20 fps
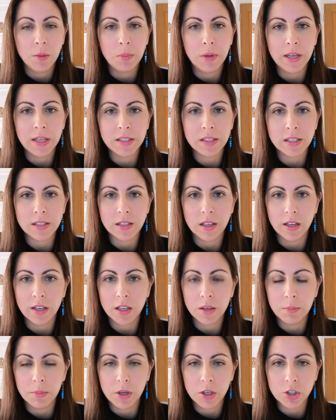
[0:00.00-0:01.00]
Places
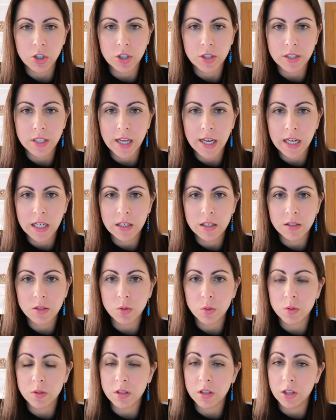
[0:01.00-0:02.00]
like Merchant
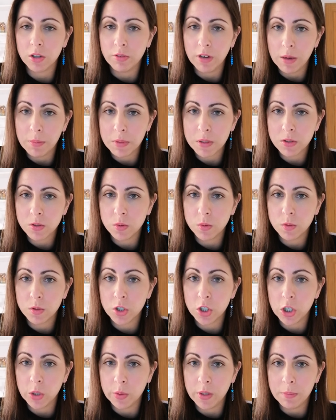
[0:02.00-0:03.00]
Taylors, also the grammar schools,
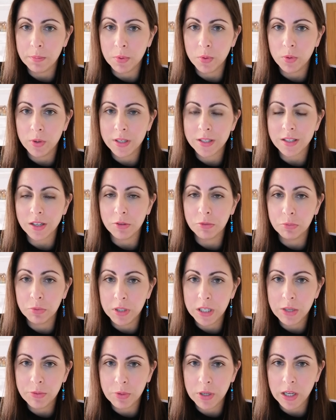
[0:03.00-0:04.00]
QE Boys are
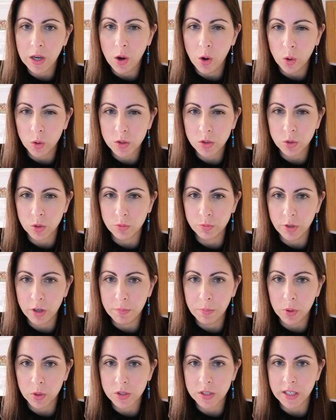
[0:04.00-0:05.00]
really, really hot on
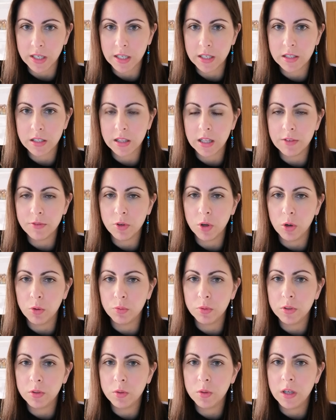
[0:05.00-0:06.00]
robotics. So they've got a
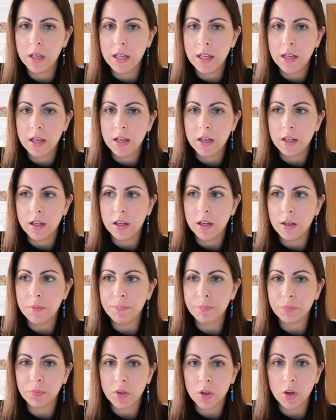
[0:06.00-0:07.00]
real
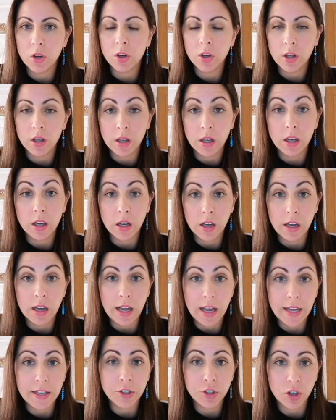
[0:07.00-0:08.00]

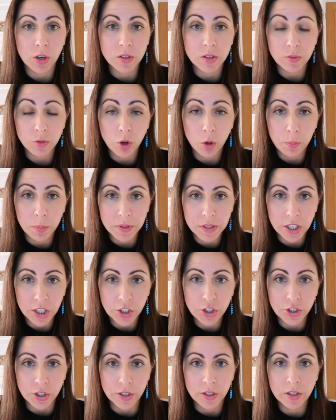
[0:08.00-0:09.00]
a chance of
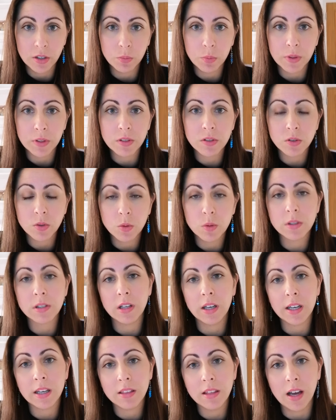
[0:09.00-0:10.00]
competition with schools
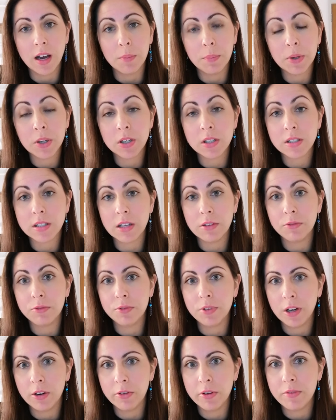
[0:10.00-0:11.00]
like that because they're
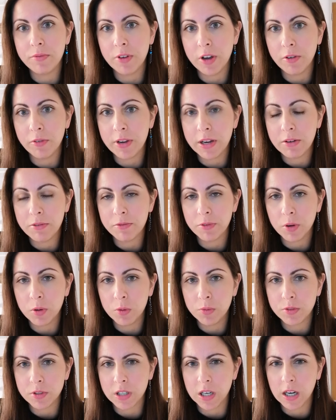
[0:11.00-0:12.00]
very, very
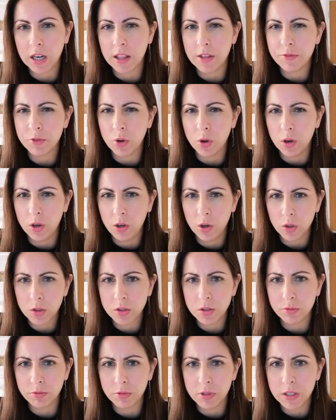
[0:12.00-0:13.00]
involved in it, and they've got a
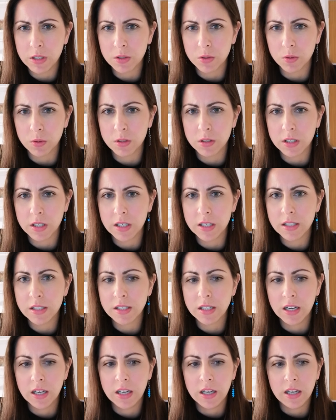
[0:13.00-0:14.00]
lot of
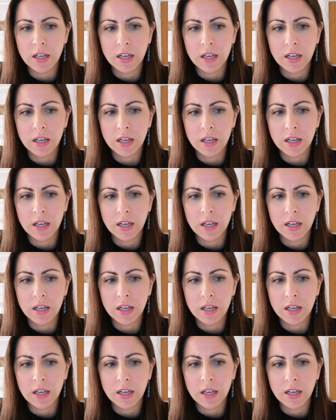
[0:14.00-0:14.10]
resources